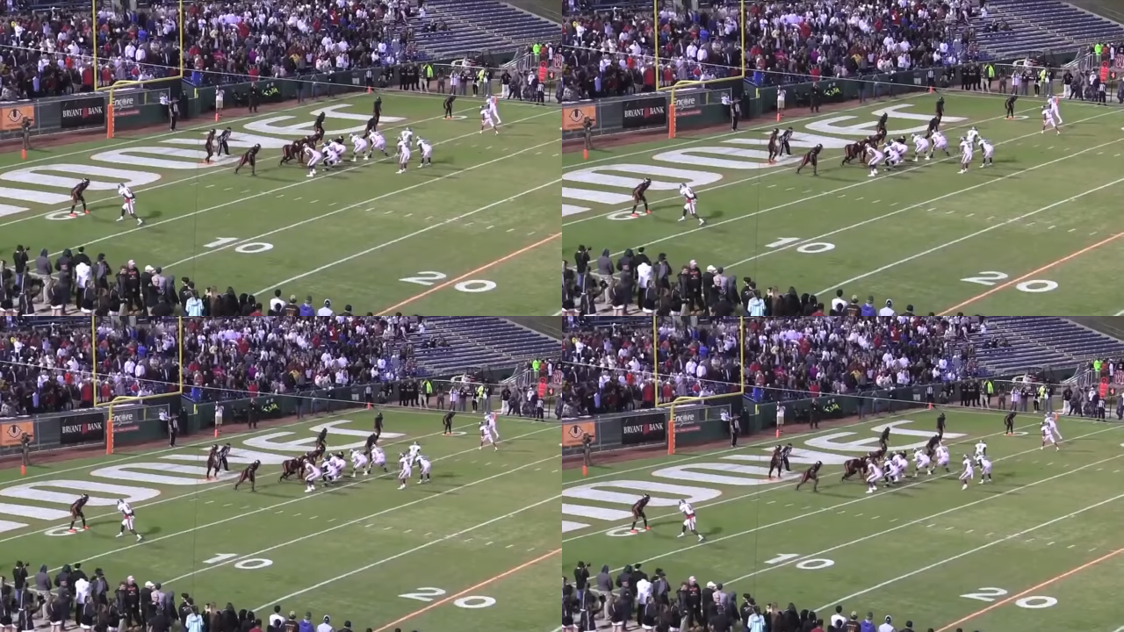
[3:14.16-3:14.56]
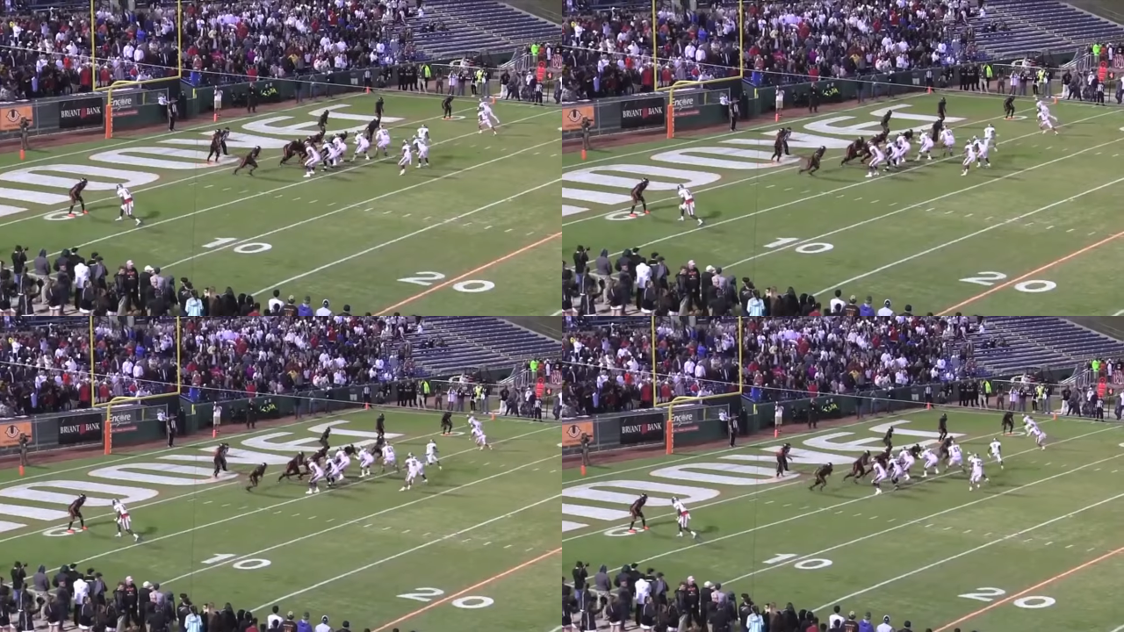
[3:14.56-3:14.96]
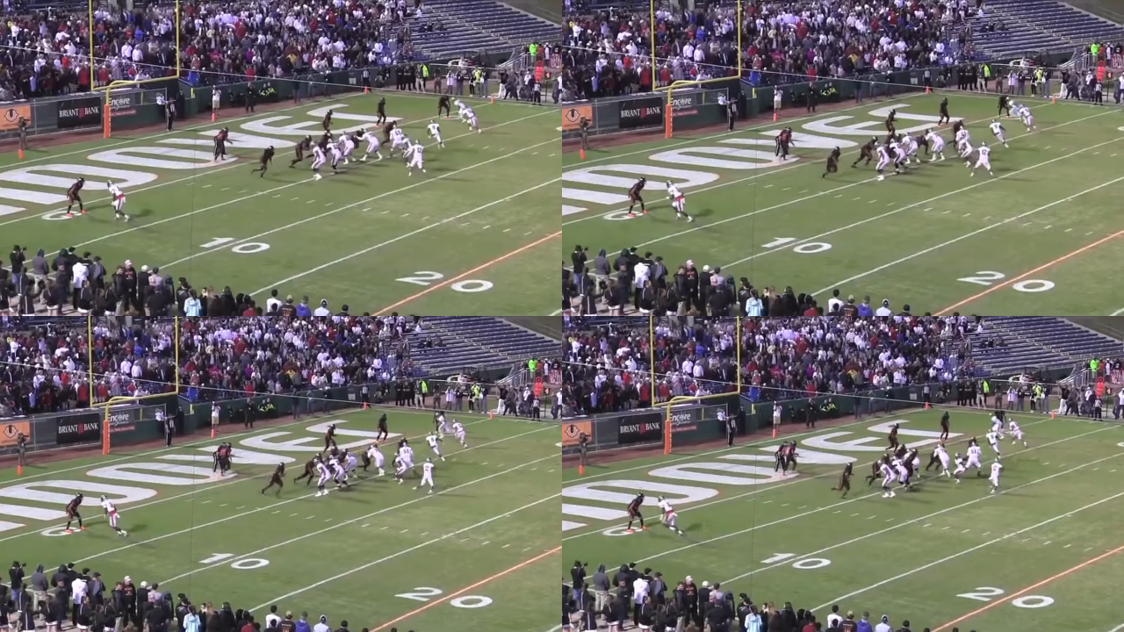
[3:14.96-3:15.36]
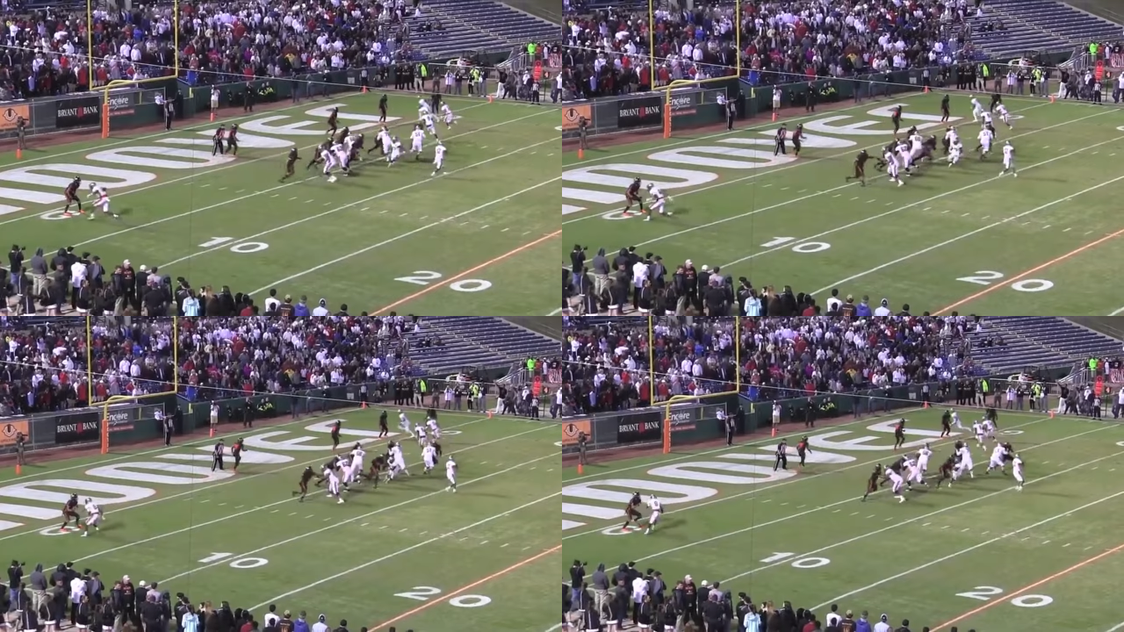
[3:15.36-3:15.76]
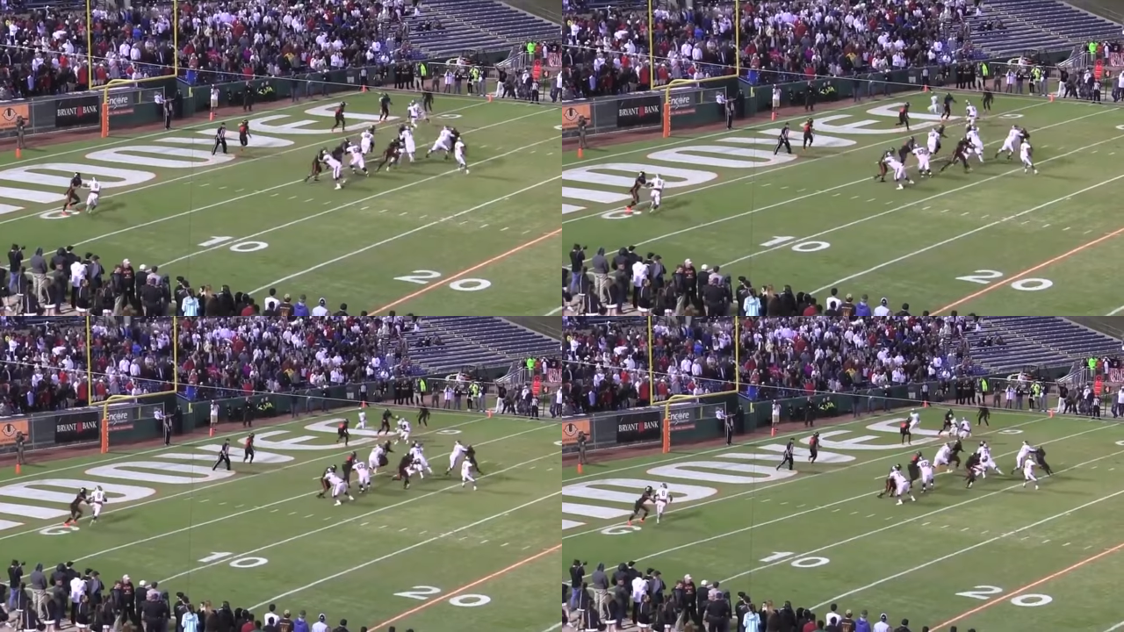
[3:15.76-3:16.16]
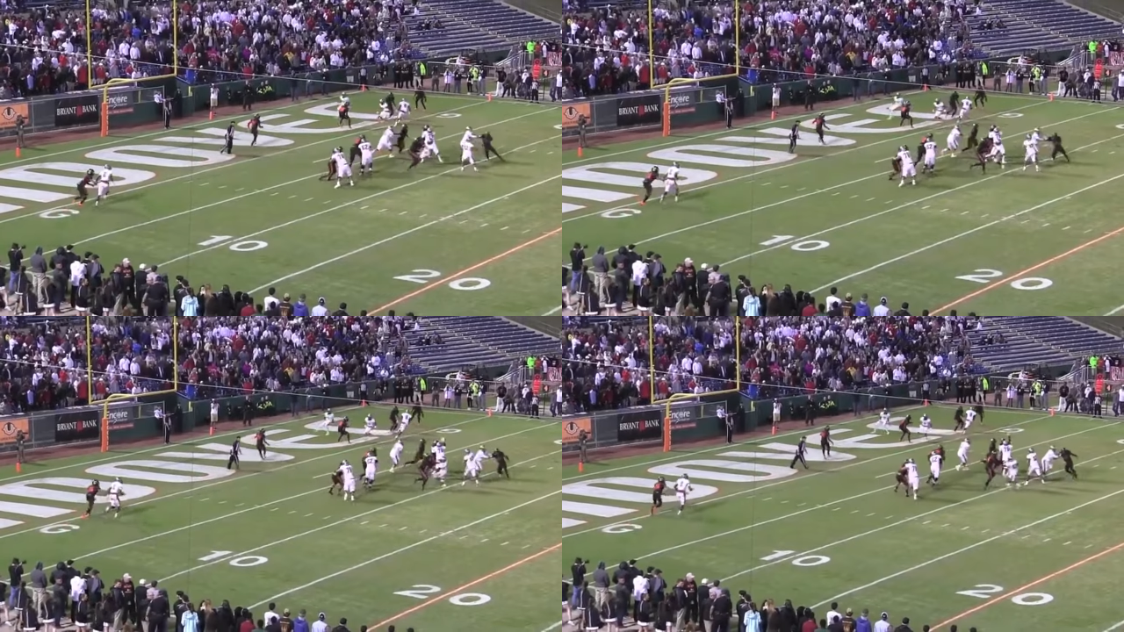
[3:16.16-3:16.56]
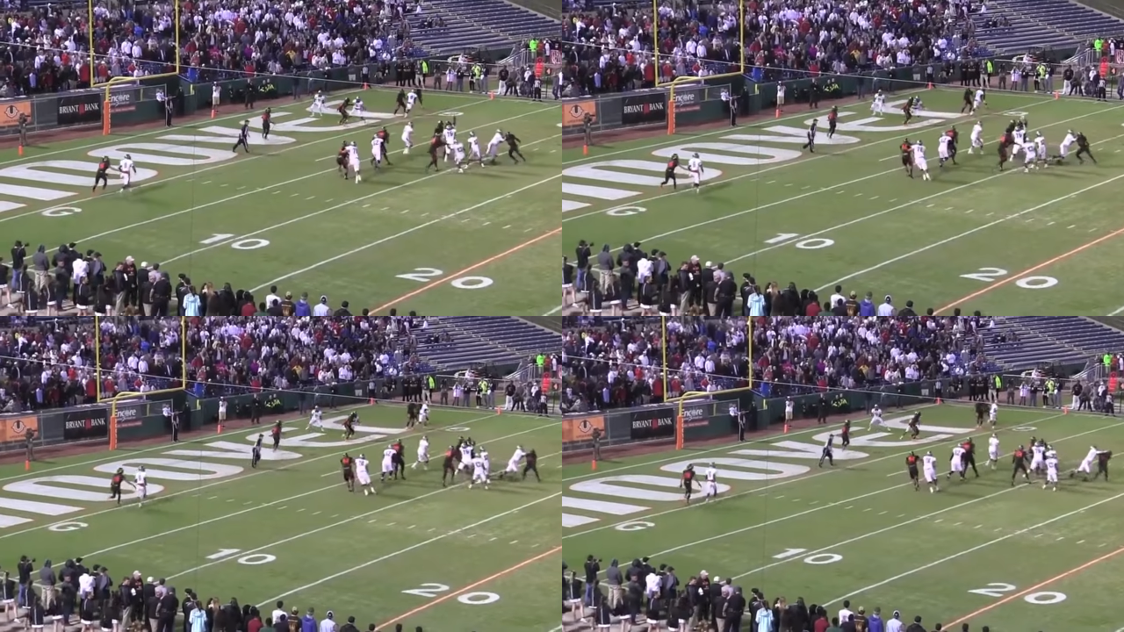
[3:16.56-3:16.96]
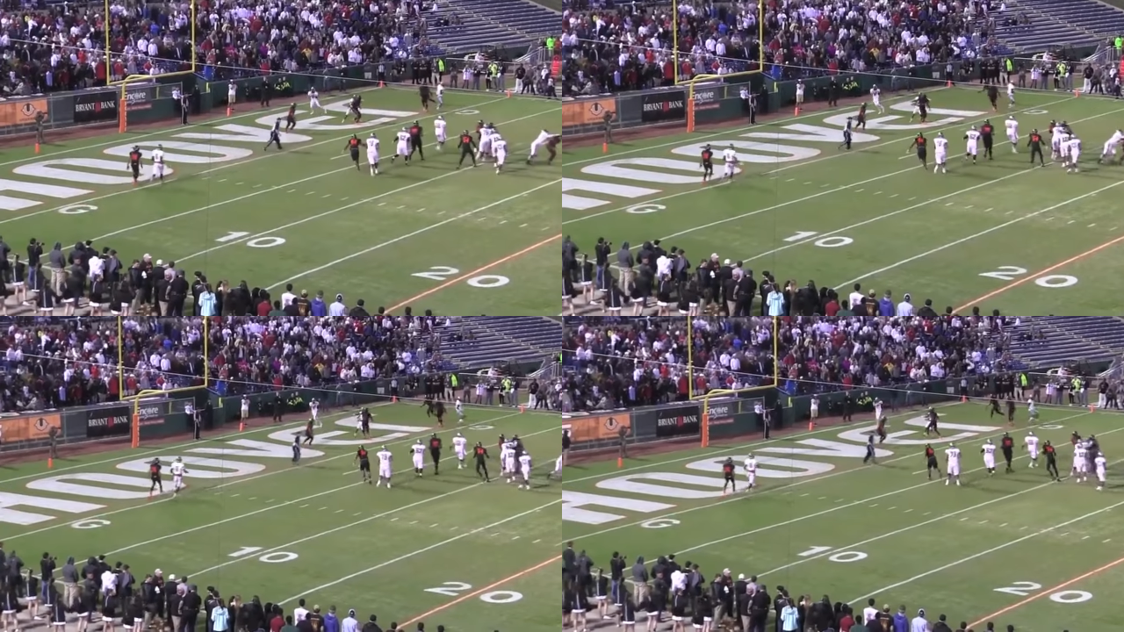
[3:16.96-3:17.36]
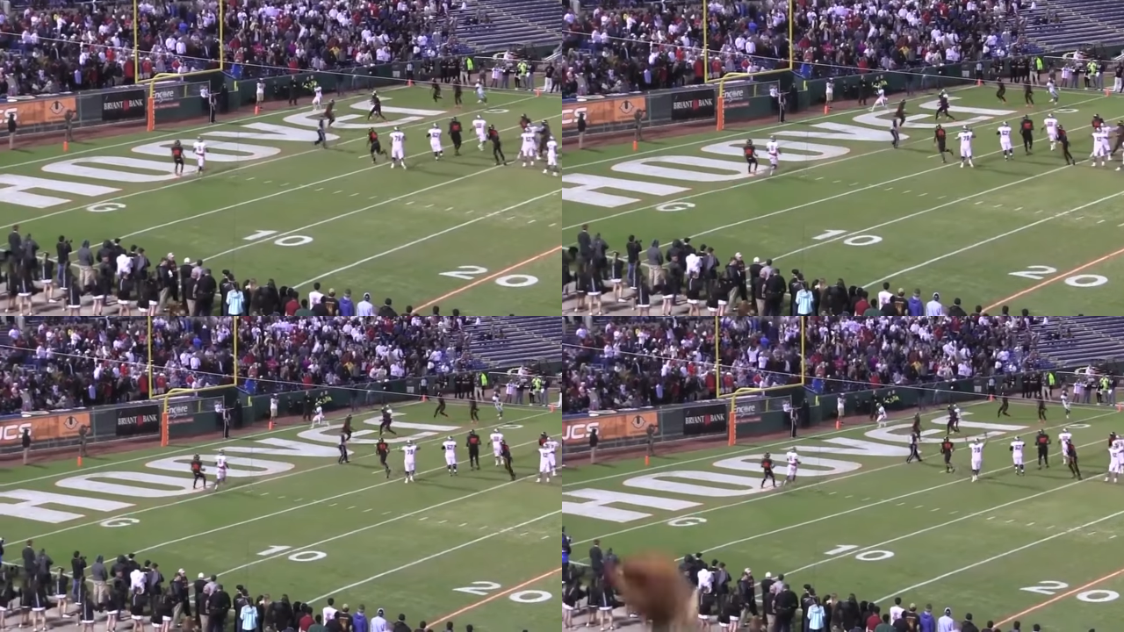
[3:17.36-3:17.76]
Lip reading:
Nobody's mouth can be seen.